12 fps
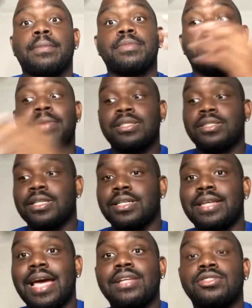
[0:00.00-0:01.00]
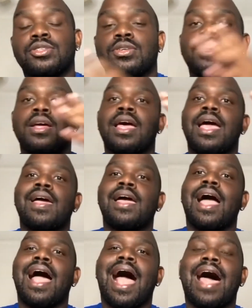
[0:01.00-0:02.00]
Dimensions in Danger,
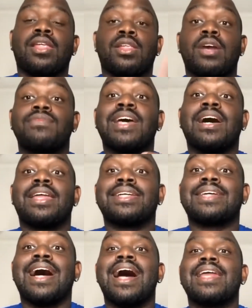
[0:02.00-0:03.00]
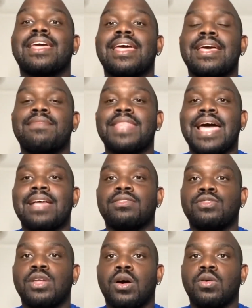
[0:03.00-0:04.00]
I loved how they tied in that,
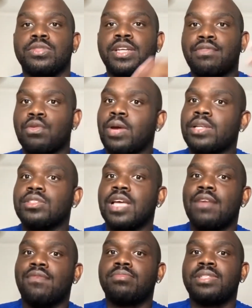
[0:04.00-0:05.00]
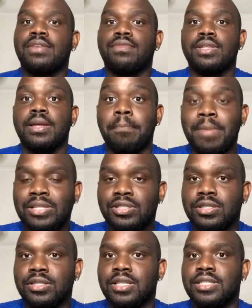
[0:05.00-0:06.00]
different Rangers came from different
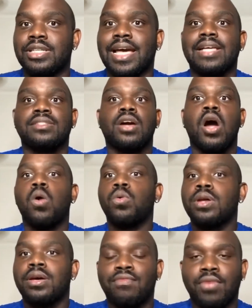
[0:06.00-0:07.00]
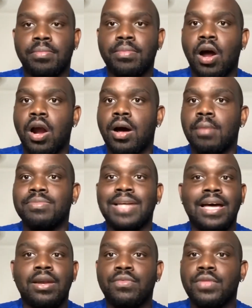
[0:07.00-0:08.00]
dimensions, such as Coda from
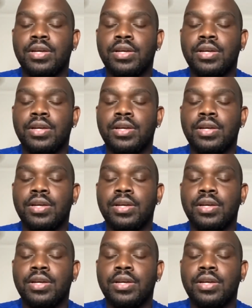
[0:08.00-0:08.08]
Dino